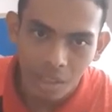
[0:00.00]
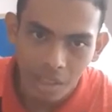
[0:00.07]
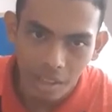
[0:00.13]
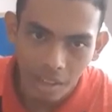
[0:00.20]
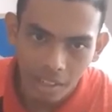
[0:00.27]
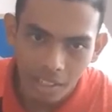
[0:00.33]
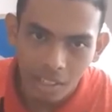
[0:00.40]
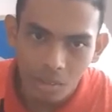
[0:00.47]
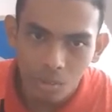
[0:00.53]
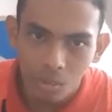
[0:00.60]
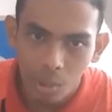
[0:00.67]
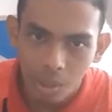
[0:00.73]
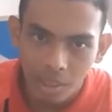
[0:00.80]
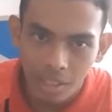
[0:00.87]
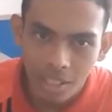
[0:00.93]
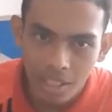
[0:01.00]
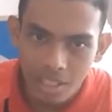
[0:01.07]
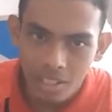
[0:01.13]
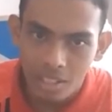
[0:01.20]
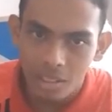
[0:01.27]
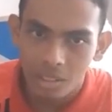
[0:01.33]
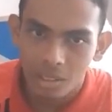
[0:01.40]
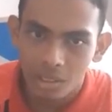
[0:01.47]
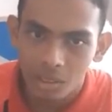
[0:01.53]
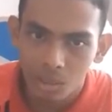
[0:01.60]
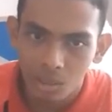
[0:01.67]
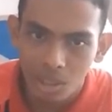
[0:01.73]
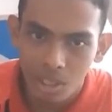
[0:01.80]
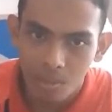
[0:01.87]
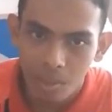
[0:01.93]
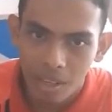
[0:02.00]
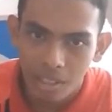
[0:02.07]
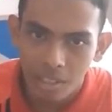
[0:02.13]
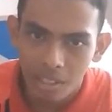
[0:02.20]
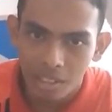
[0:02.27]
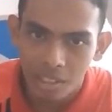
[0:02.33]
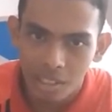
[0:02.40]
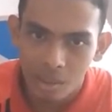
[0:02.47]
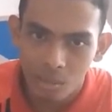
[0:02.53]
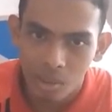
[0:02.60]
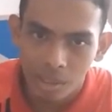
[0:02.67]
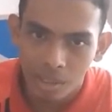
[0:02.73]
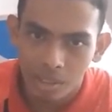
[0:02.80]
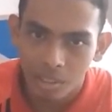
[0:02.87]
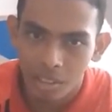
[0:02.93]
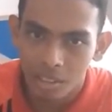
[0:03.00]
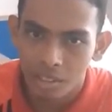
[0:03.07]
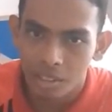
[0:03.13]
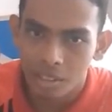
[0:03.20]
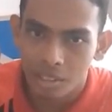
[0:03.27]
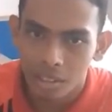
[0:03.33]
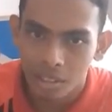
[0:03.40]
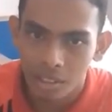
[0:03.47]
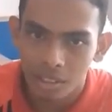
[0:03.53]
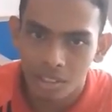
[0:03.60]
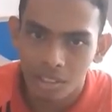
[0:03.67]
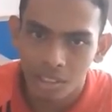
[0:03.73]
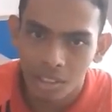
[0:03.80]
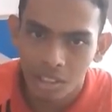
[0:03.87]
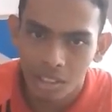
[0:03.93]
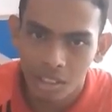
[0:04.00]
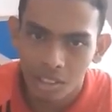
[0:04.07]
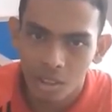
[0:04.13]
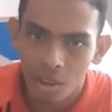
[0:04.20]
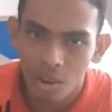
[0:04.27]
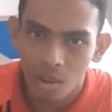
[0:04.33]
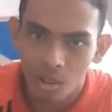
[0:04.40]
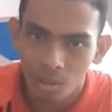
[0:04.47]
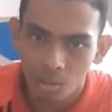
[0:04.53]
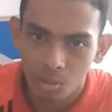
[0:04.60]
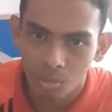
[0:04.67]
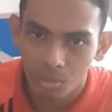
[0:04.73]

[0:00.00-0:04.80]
Adding one edge to the spanning tree will create a circuit or loop.